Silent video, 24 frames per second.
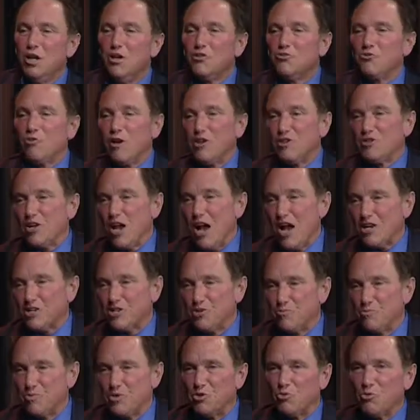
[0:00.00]

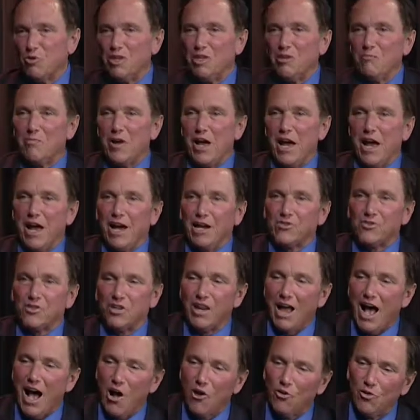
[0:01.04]
transactions between the banks
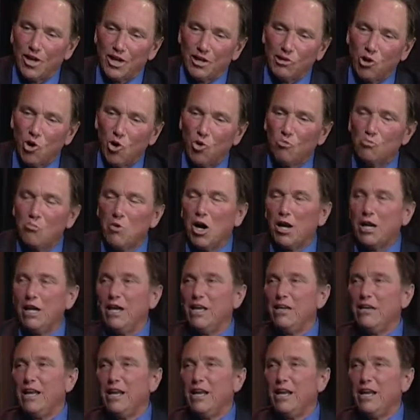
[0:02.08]
and how they loan money